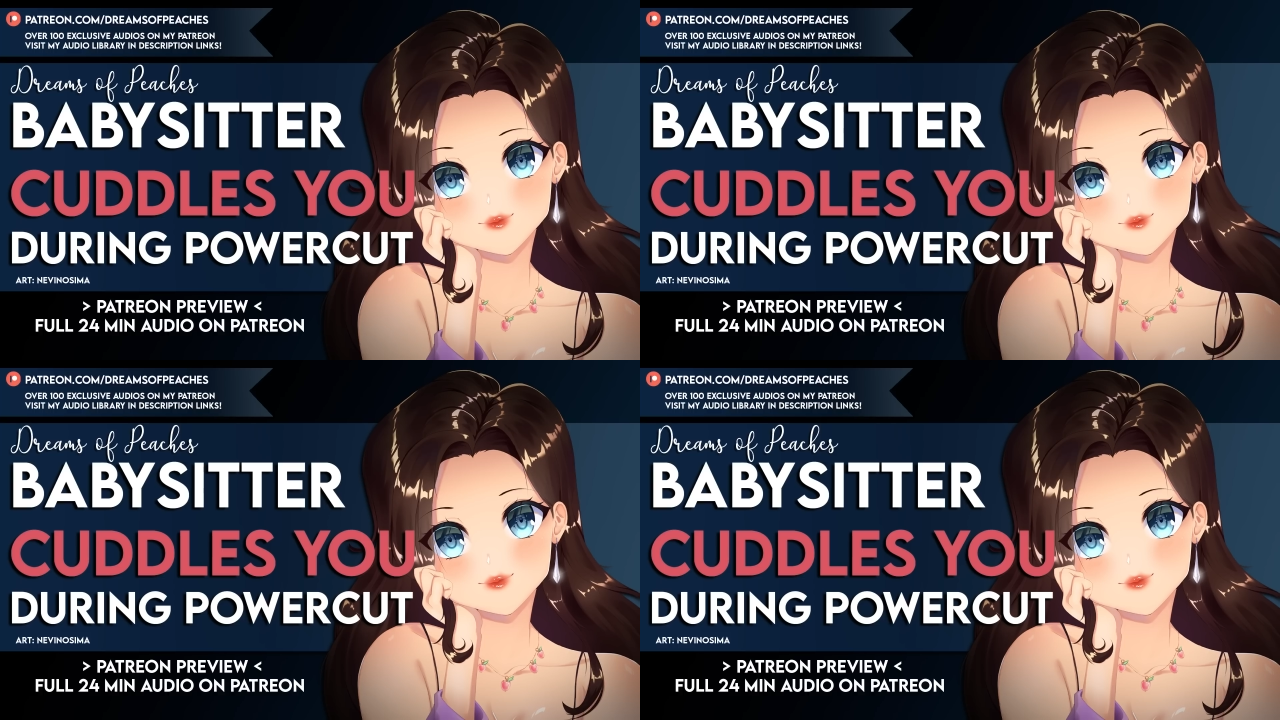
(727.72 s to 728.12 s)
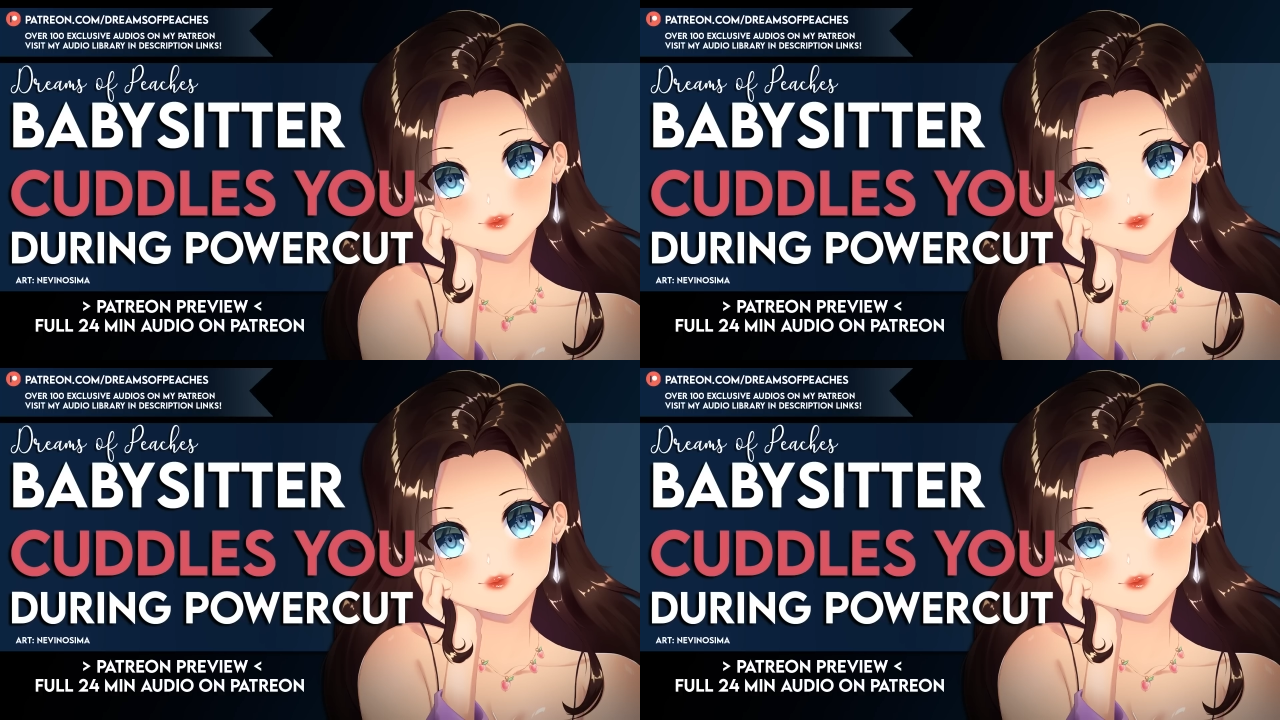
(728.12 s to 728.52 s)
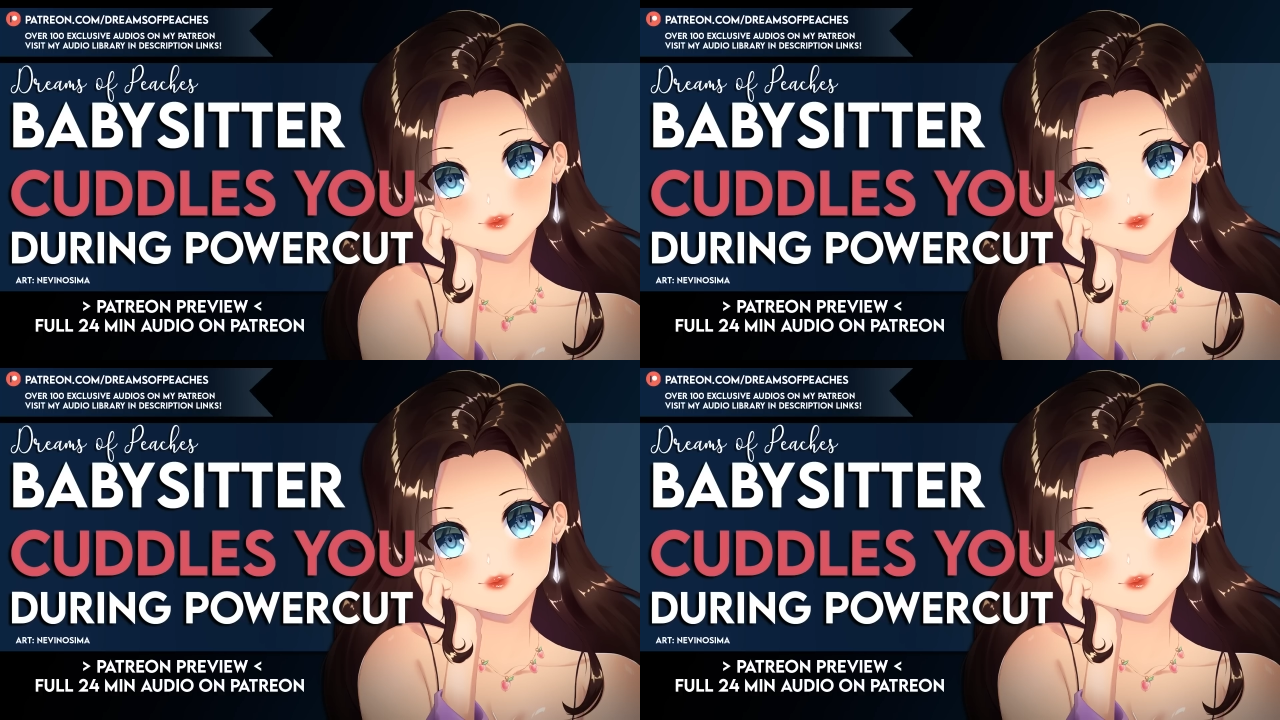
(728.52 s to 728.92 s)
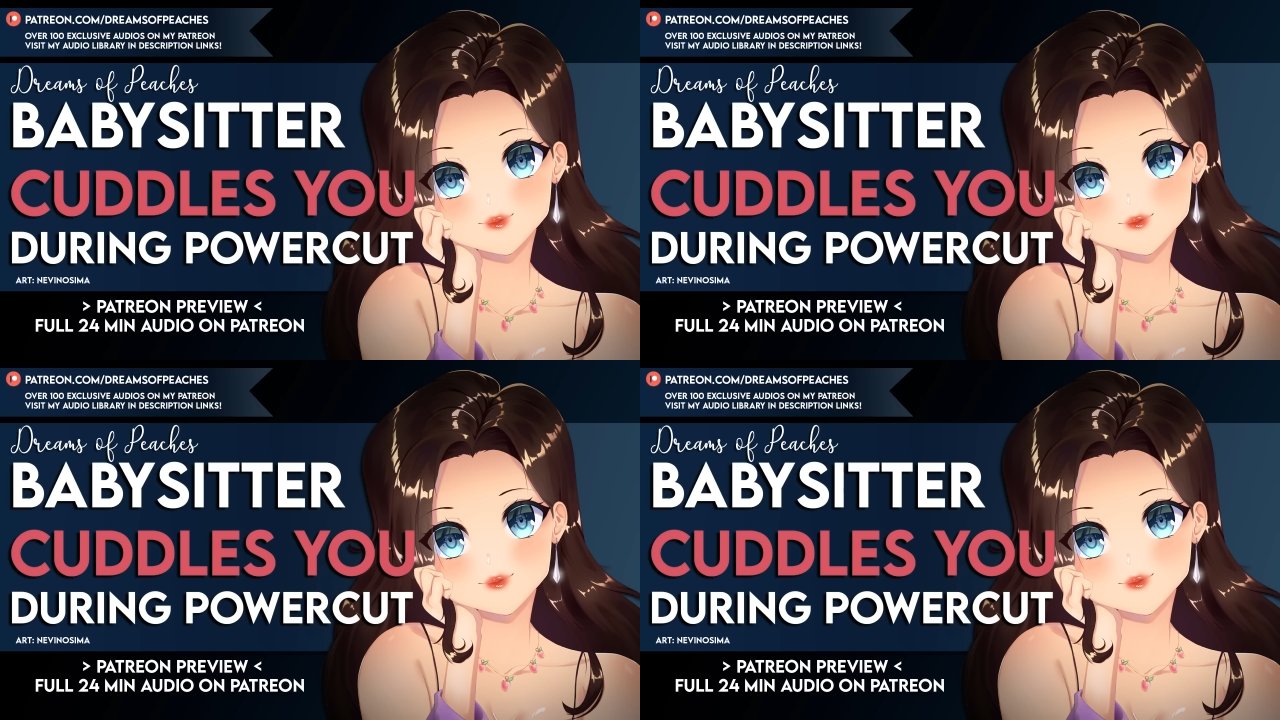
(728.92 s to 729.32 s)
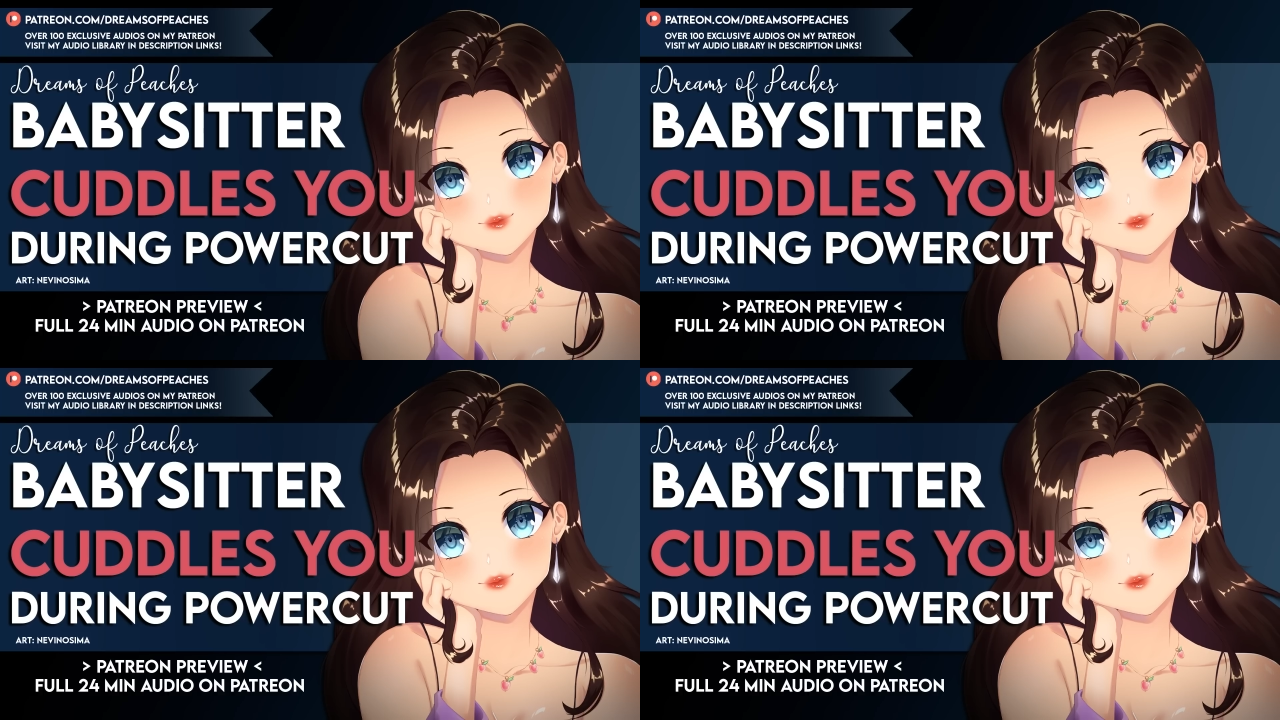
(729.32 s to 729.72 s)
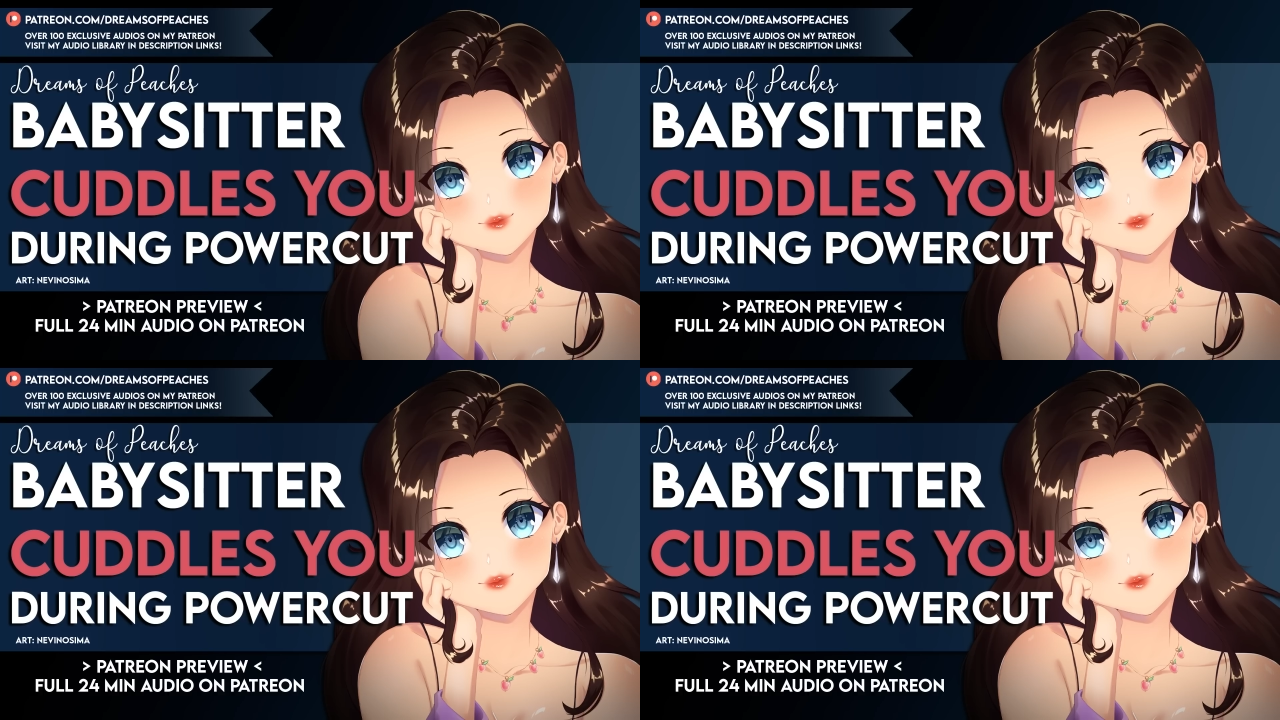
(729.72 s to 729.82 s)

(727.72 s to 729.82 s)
I am so glad the power is out right now.